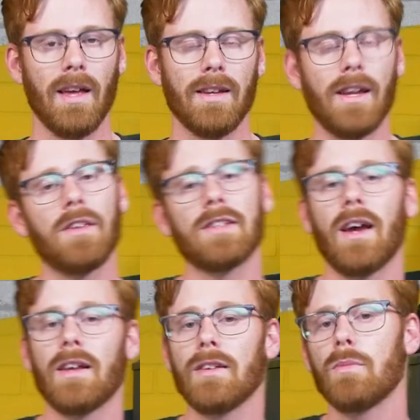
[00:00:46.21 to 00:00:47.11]
Now, this
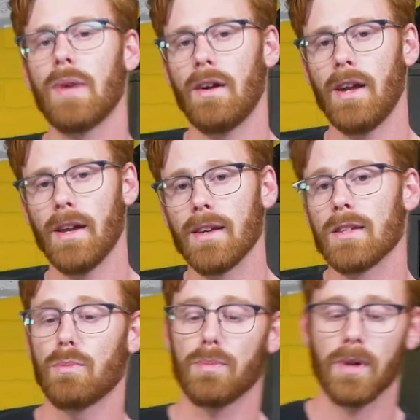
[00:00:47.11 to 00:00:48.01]
idler bearing
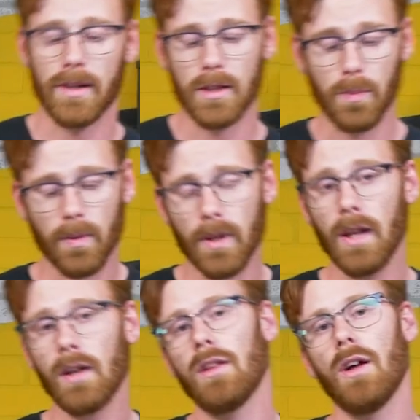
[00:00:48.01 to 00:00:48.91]
is pressed
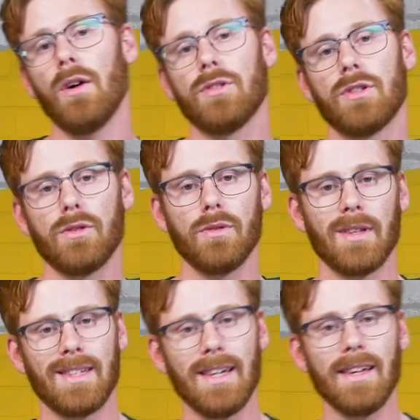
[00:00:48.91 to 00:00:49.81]
pretty close to
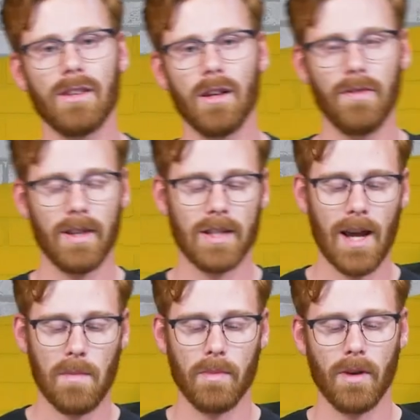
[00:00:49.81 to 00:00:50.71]
the teeth of the
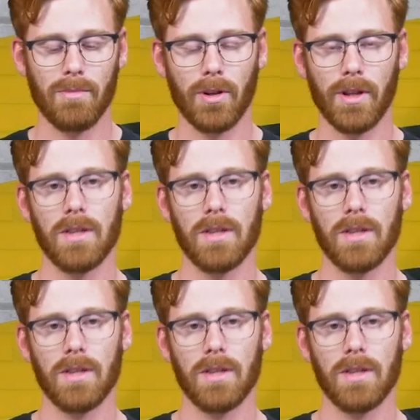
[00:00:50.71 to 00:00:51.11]
timing belt pulley